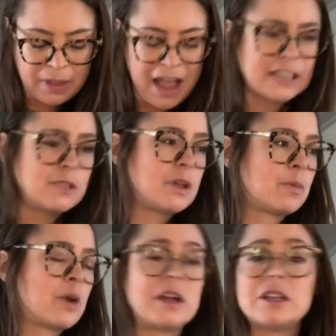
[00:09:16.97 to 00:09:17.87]
As
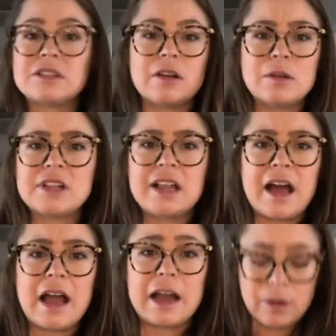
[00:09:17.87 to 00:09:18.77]
with prednisone, it was a lot
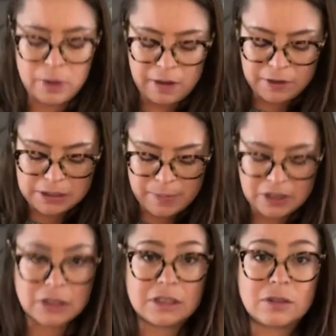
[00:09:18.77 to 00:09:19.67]
higher when I first got my
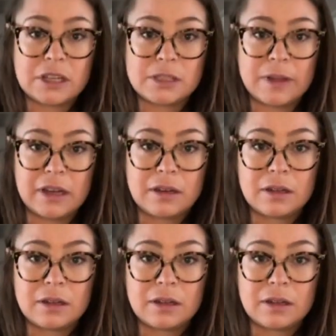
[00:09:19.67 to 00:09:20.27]
transplant.